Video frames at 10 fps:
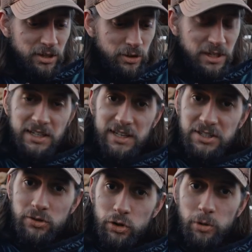You need to
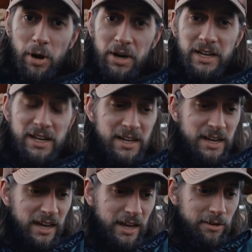listen to your body.
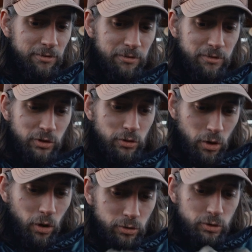If you
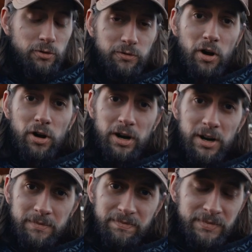go too far,
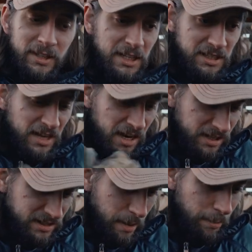you need to
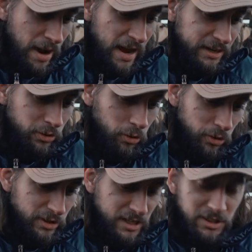take a step back,
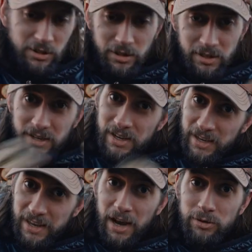or you need to
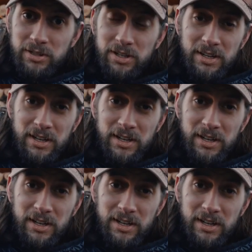get out.